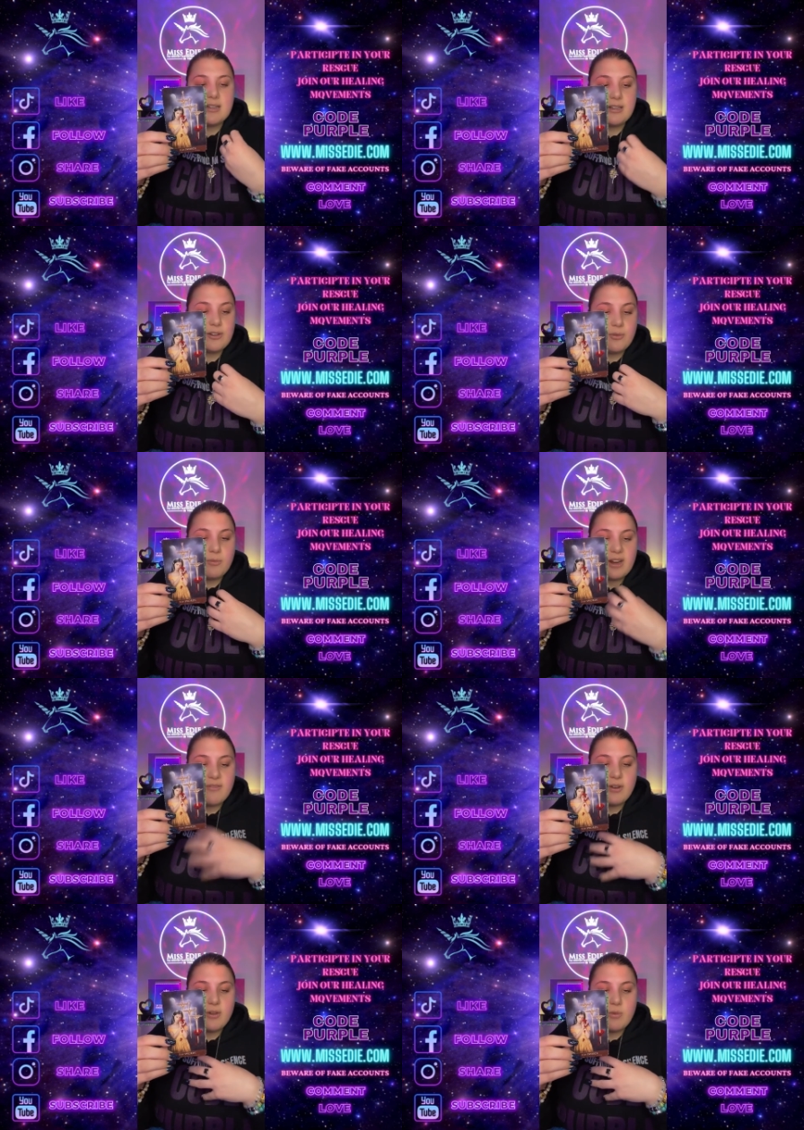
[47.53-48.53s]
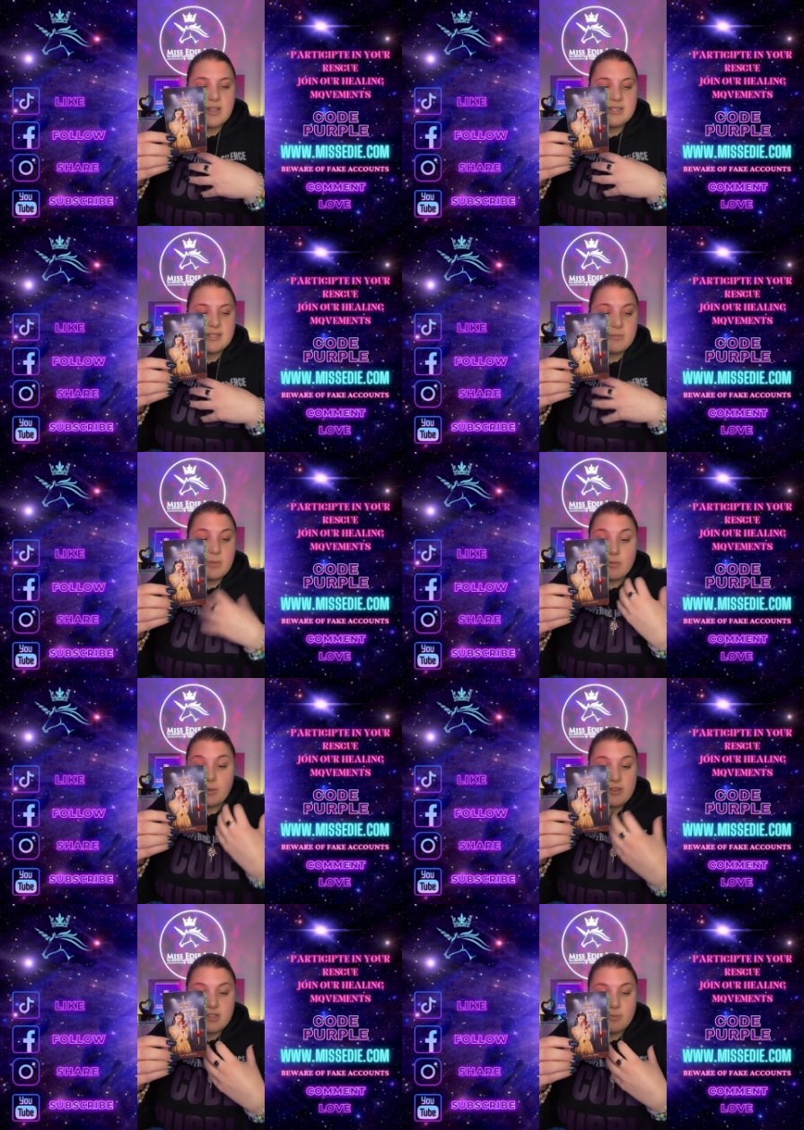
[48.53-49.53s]
you know, whatever it was but
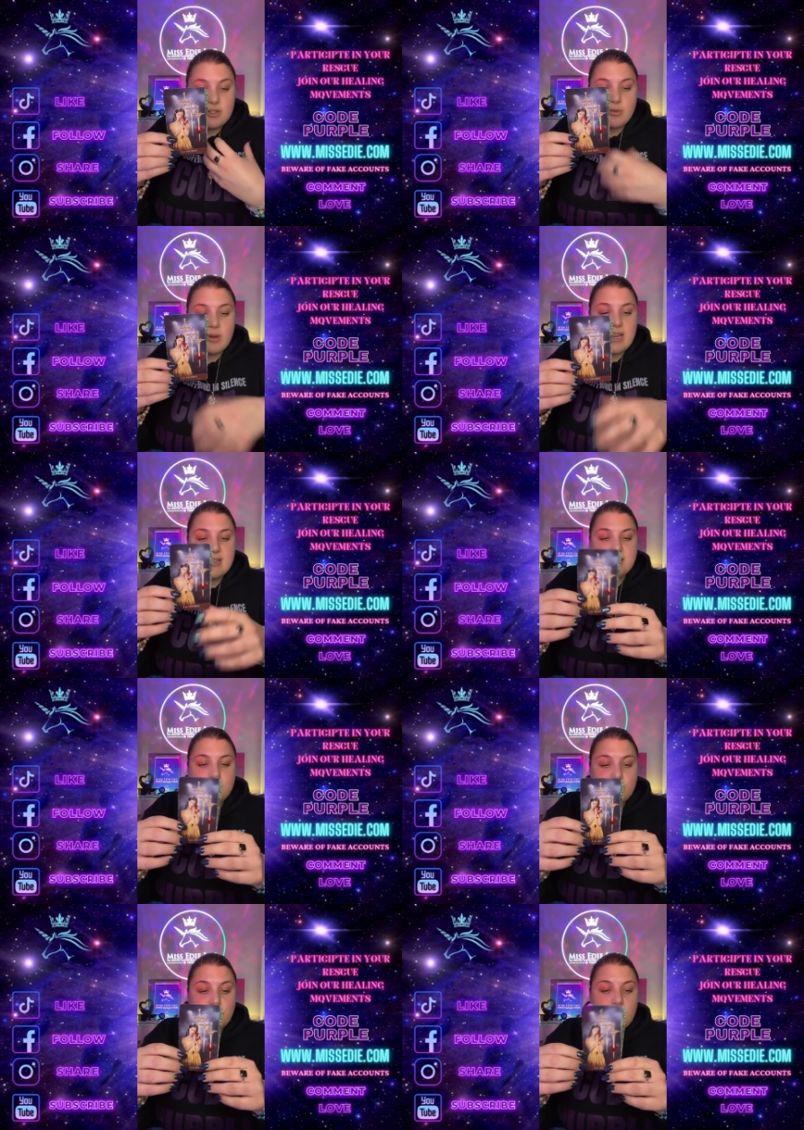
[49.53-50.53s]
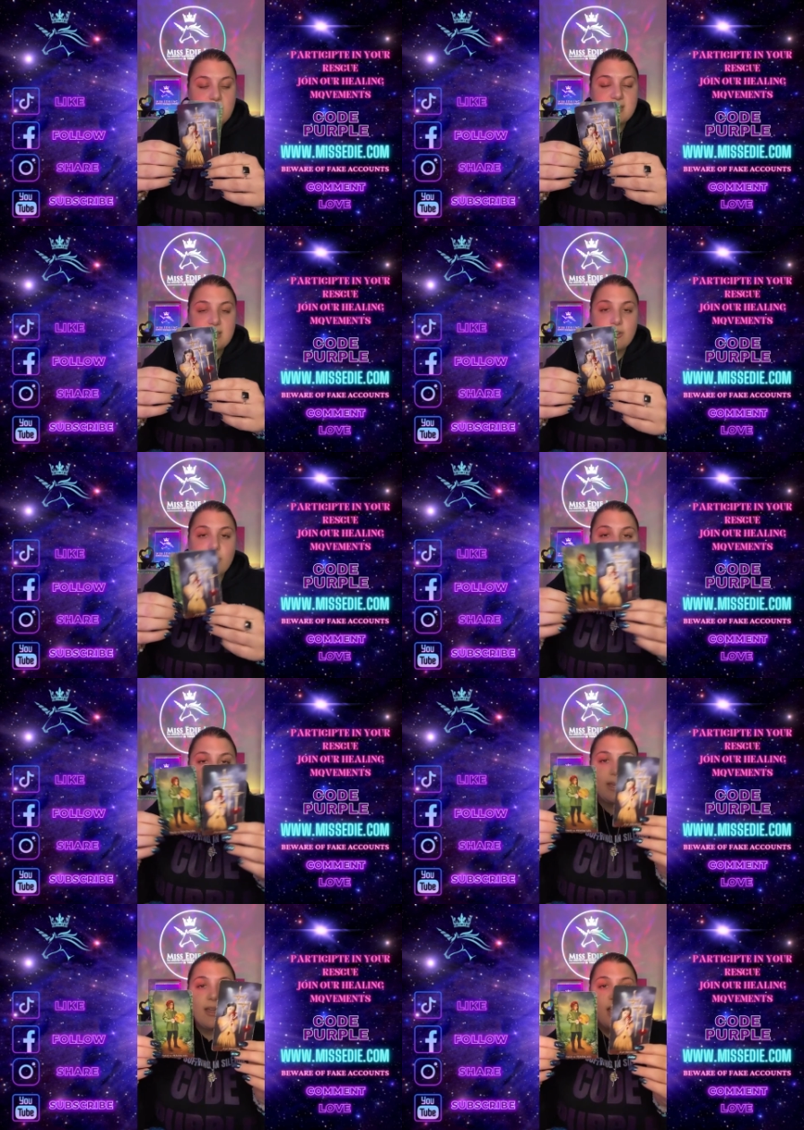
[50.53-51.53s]
whether it's betrays, betrayals, and there could
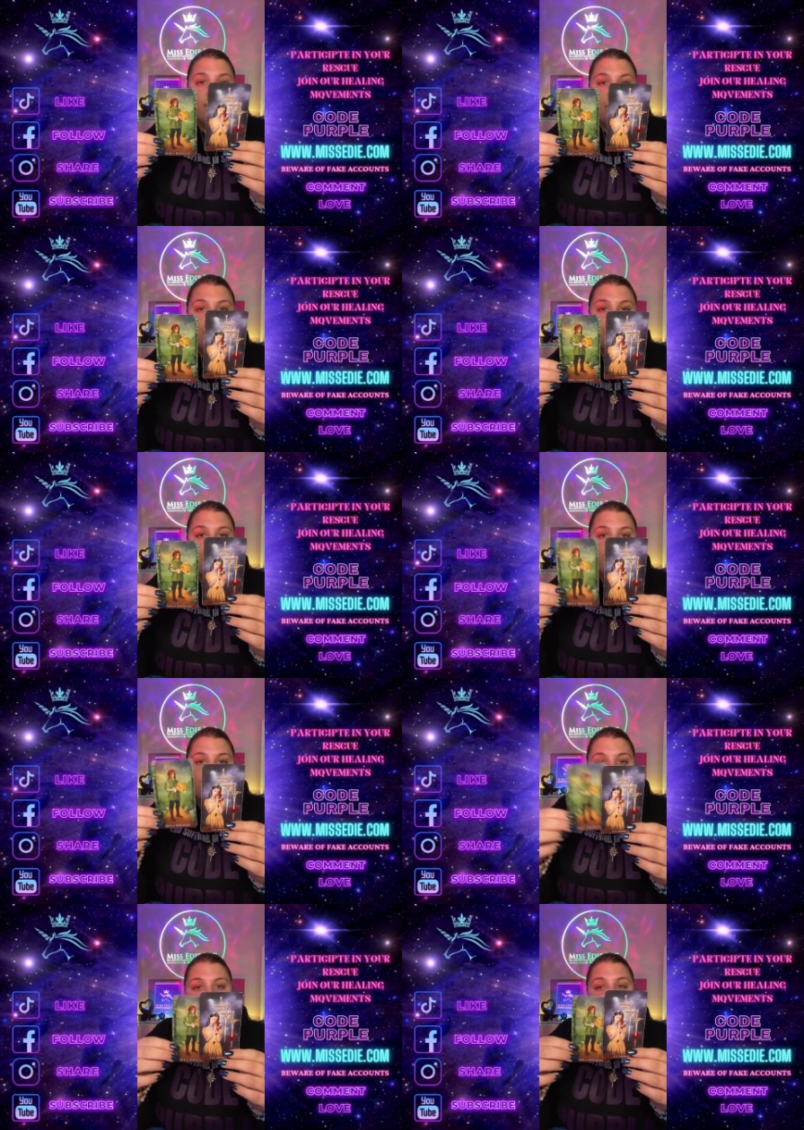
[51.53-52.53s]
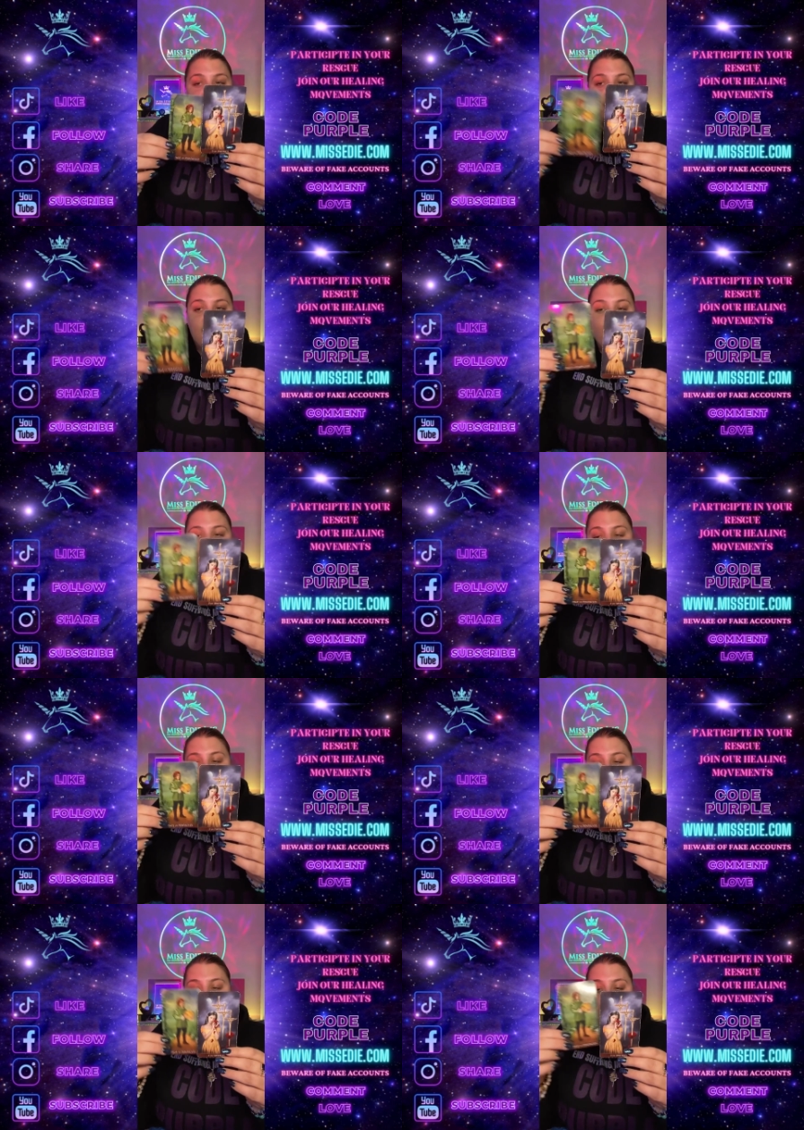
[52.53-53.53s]
be people that are trying to gift
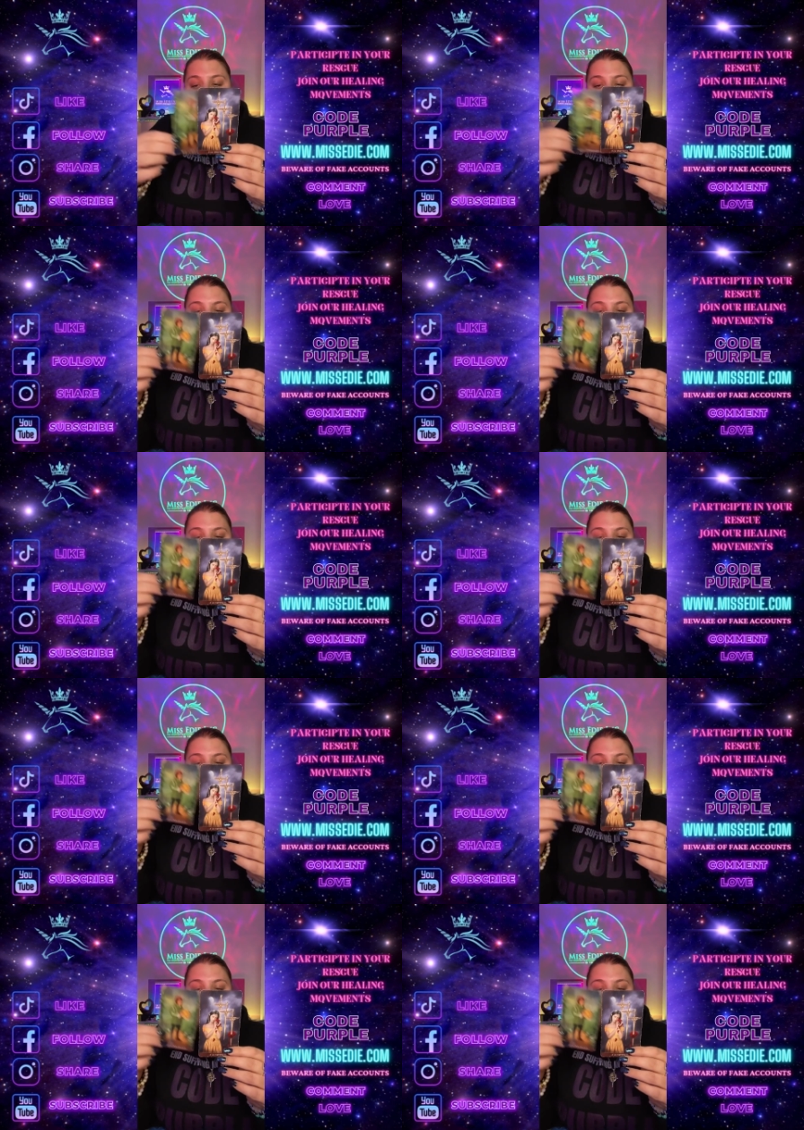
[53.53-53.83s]
on you